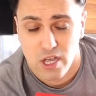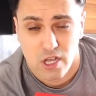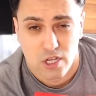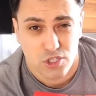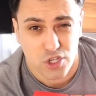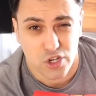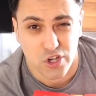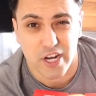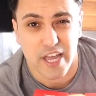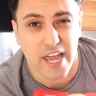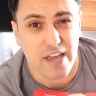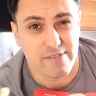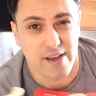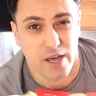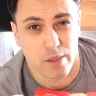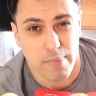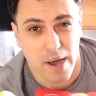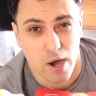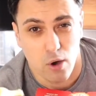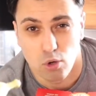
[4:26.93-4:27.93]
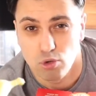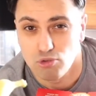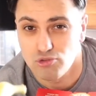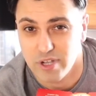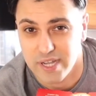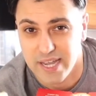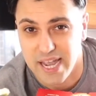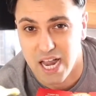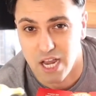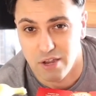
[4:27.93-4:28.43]
So you're going to get around about
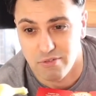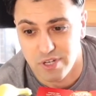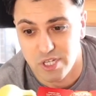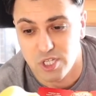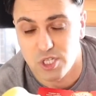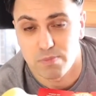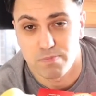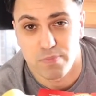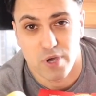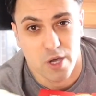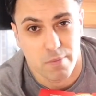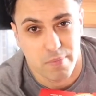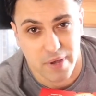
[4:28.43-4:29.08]
100 calories per